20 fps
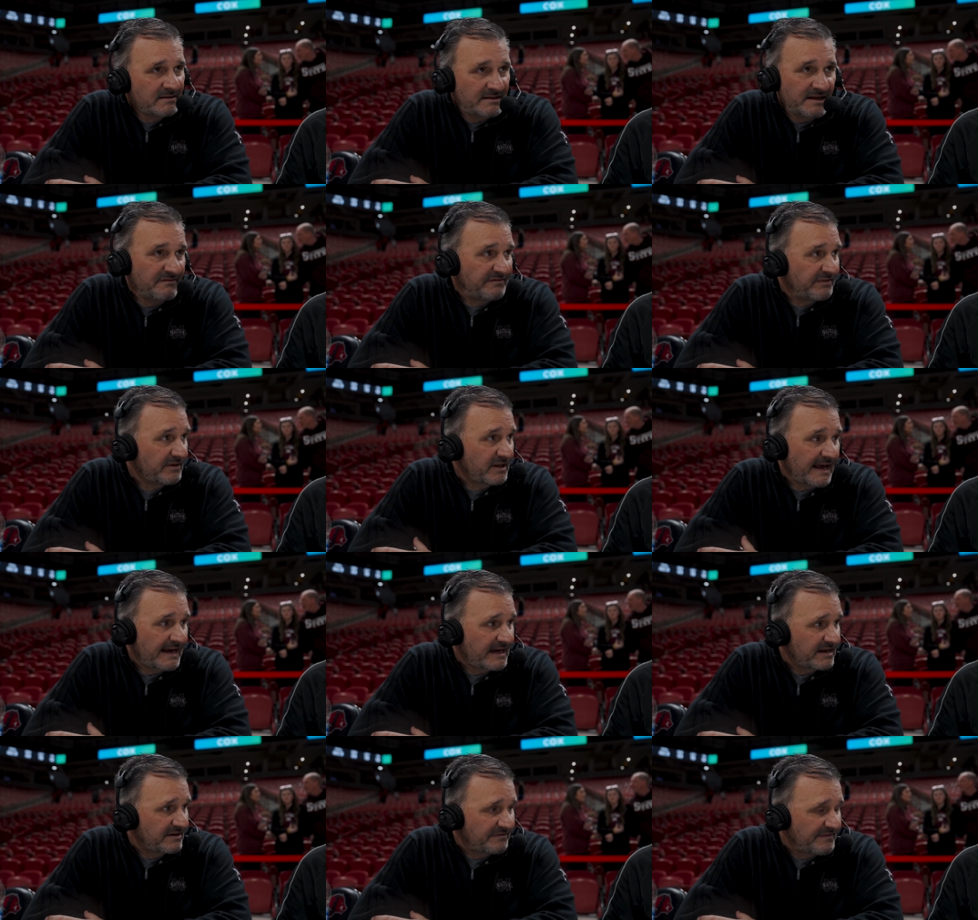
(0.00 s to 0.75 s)
Didn't feel
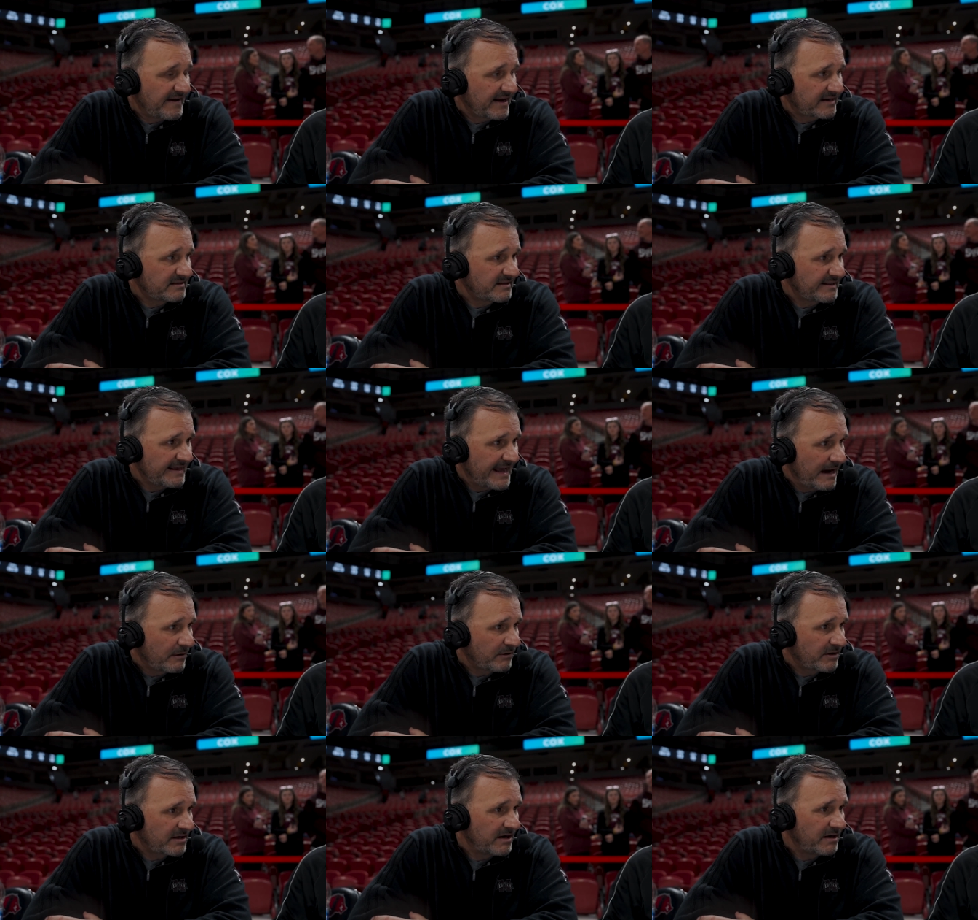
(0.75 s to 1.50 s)
like it affected the
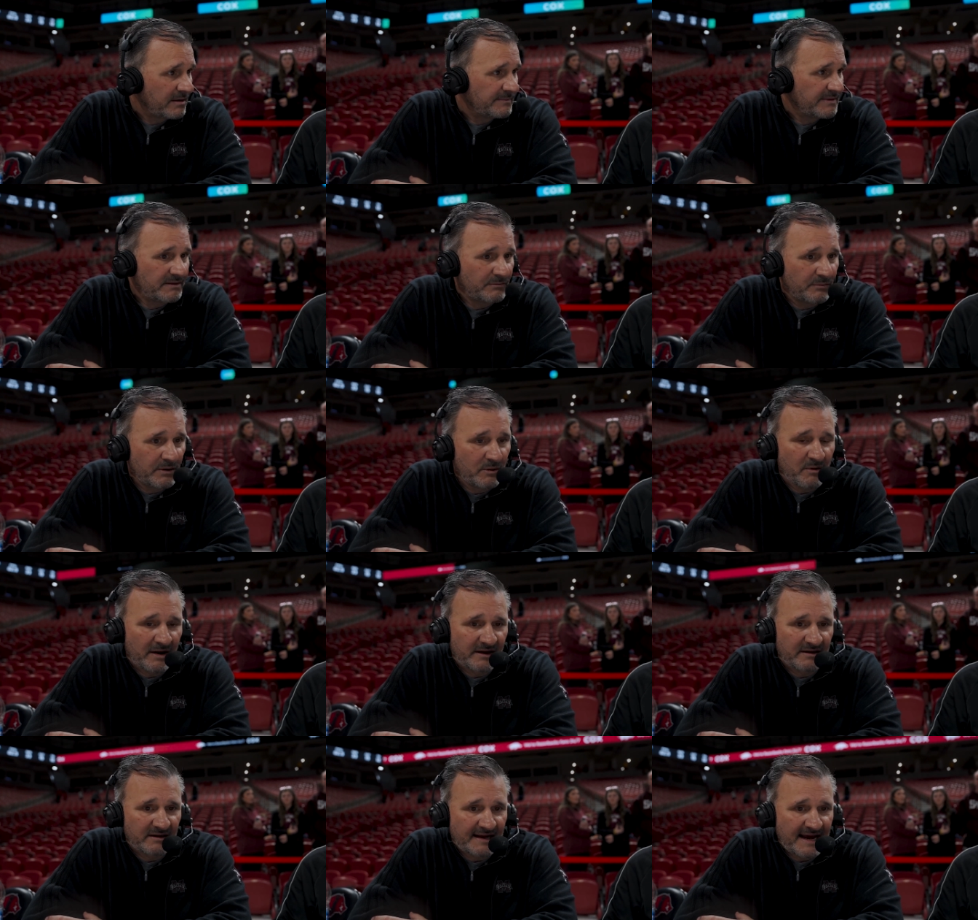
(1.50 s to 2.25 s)
outcome, and we
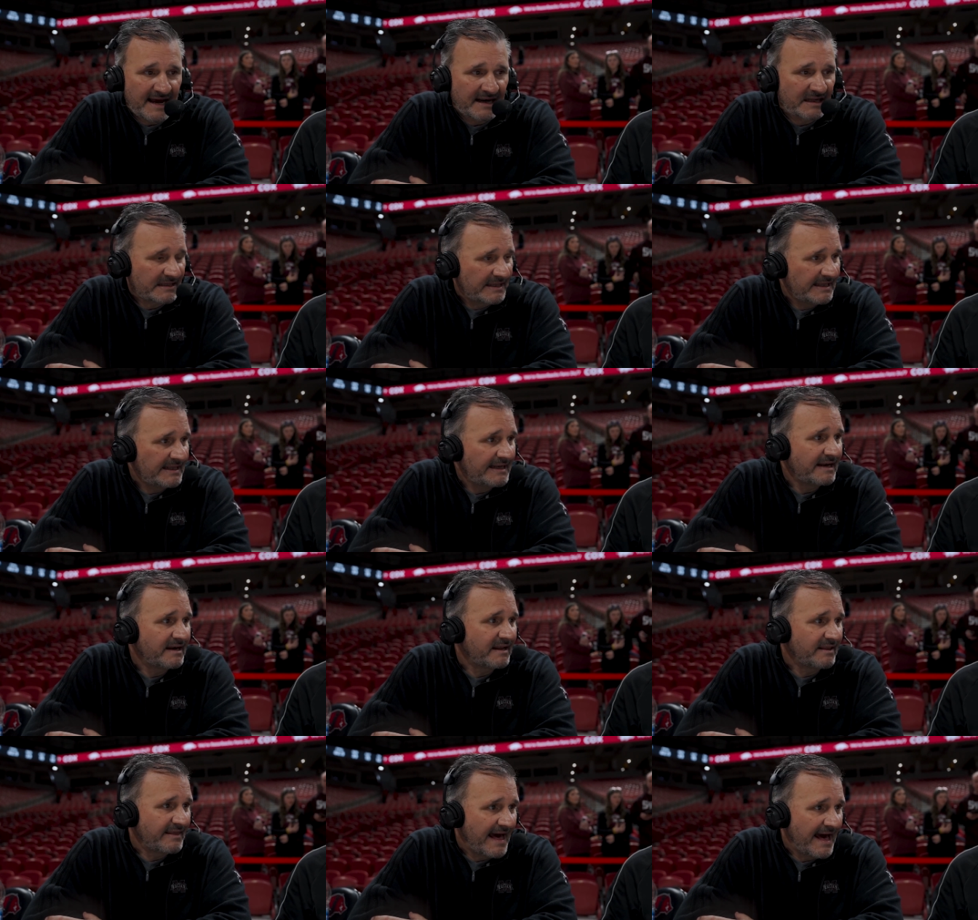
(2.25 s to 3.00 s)
wanted to kind of lean
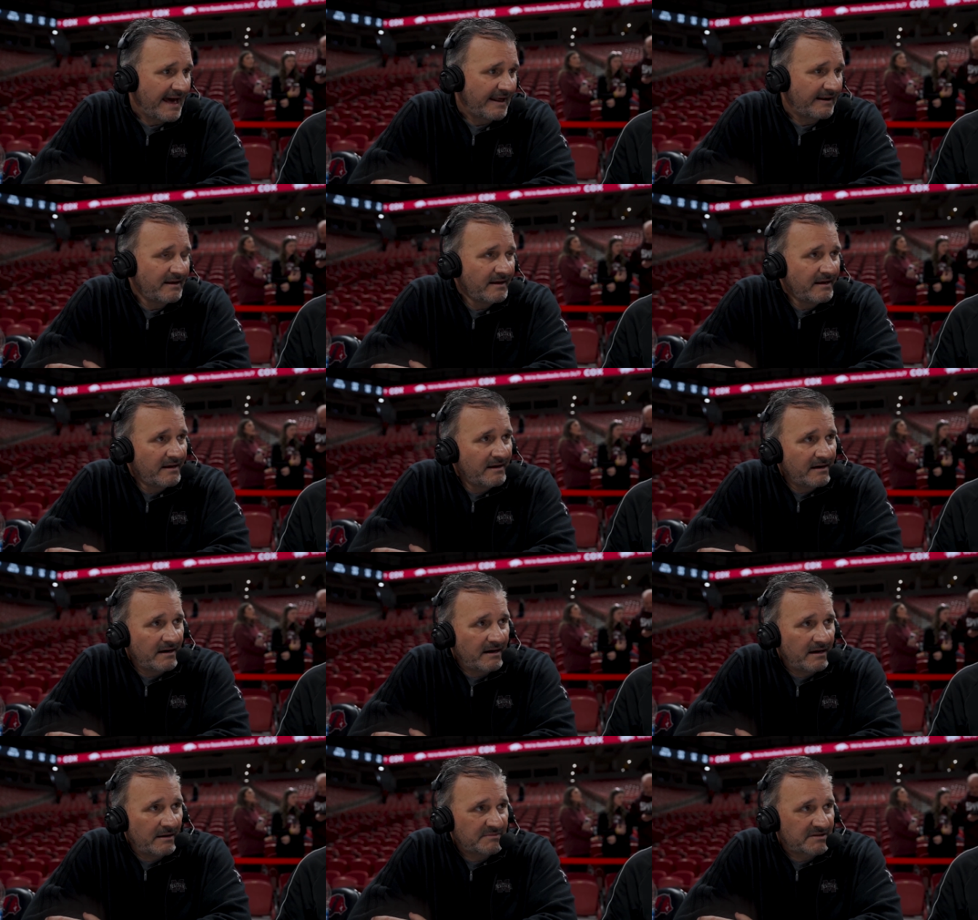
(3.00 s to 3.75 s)
into that
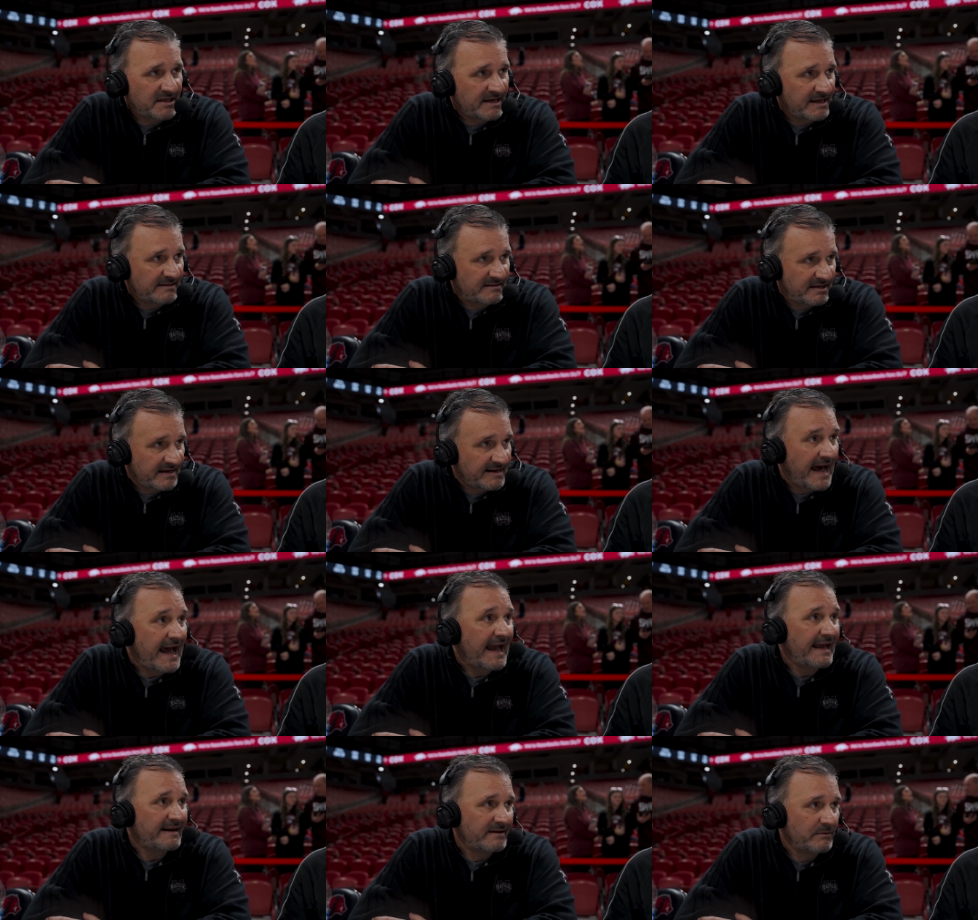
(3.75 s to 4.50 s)
um,
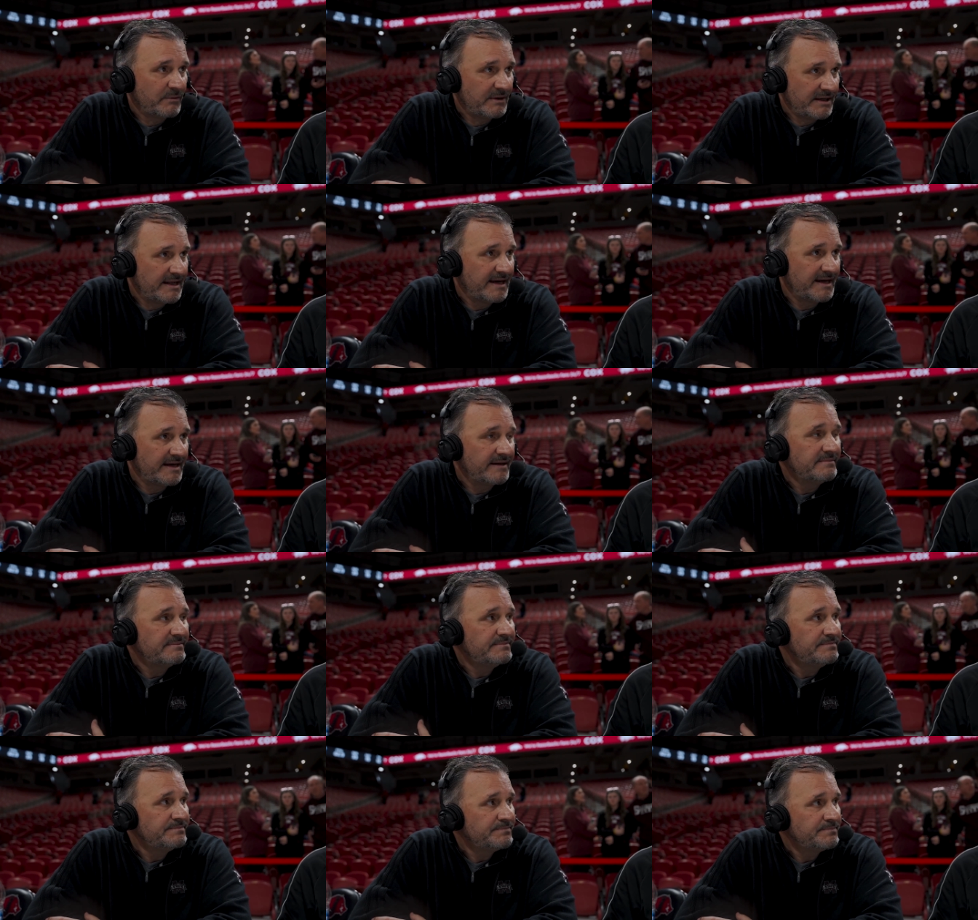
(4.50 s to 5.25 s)
tonight, and we did.
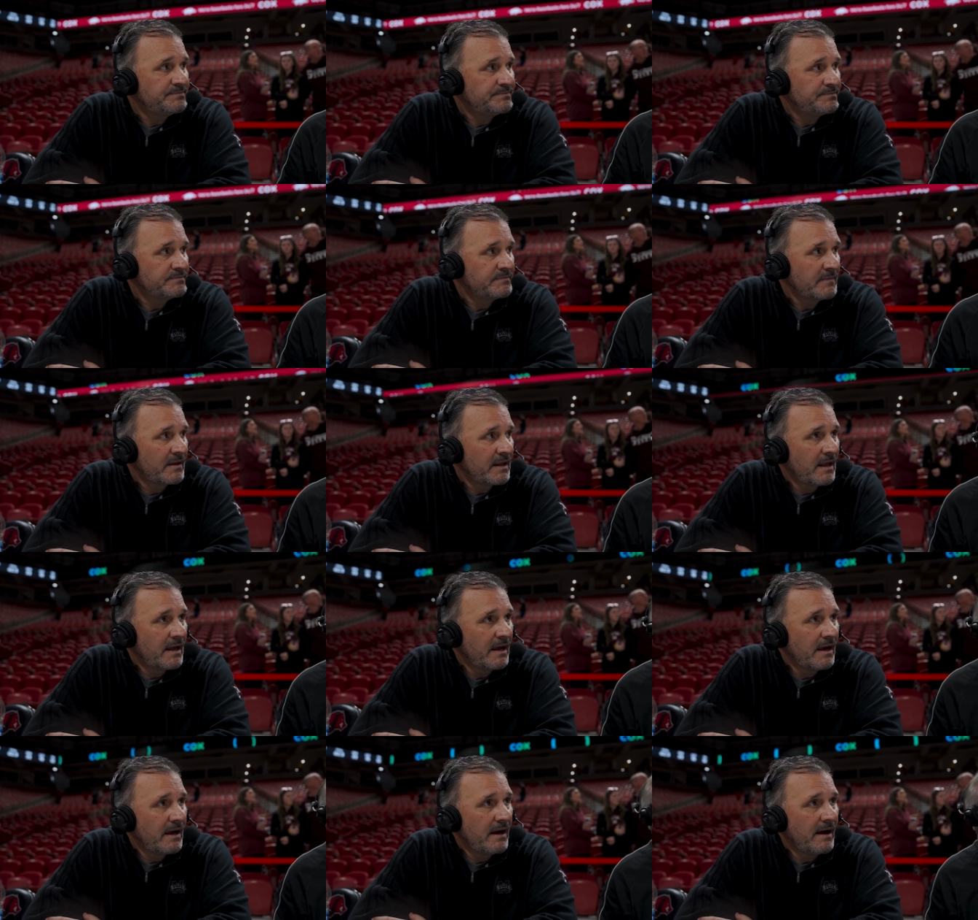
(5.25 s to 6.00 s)

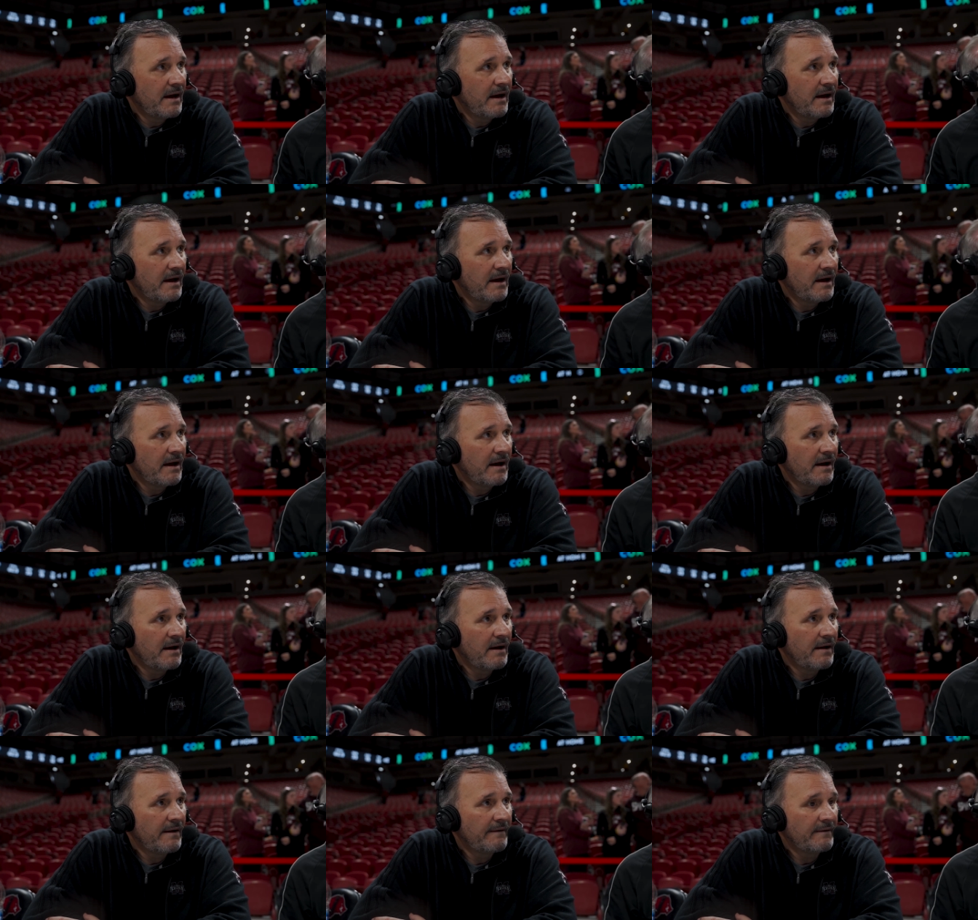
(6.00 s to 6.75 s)
You know, you
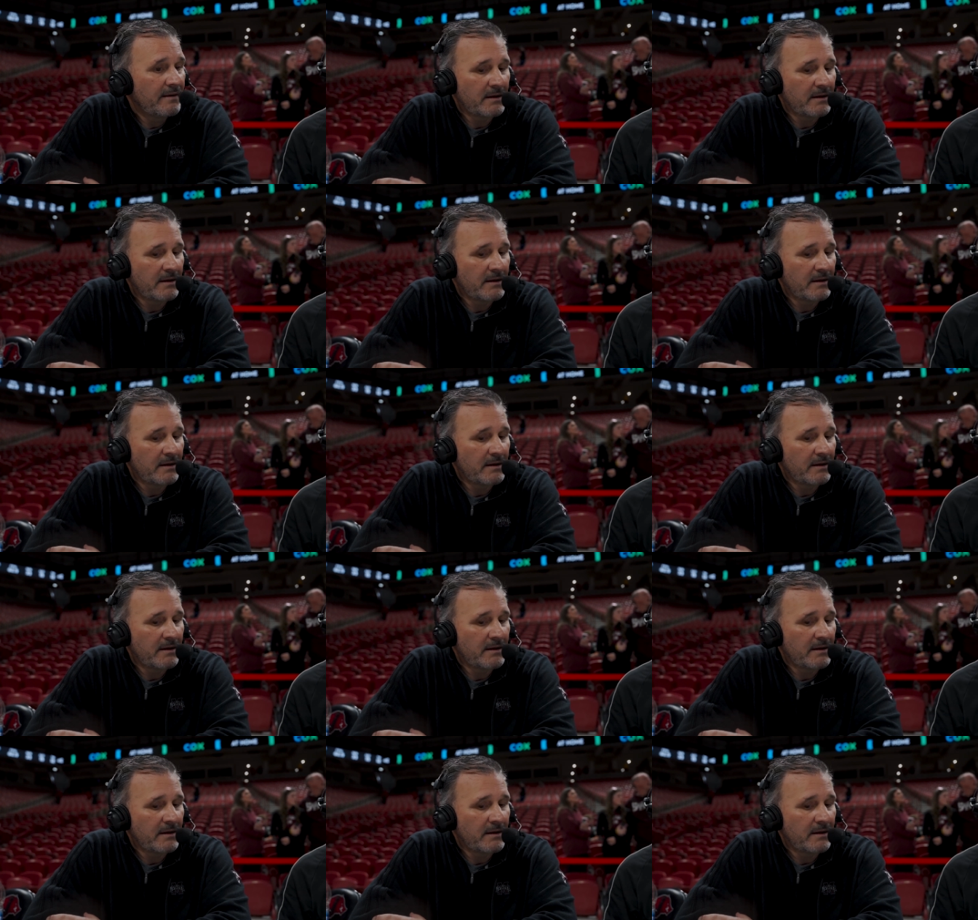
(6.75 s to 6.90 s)
talked about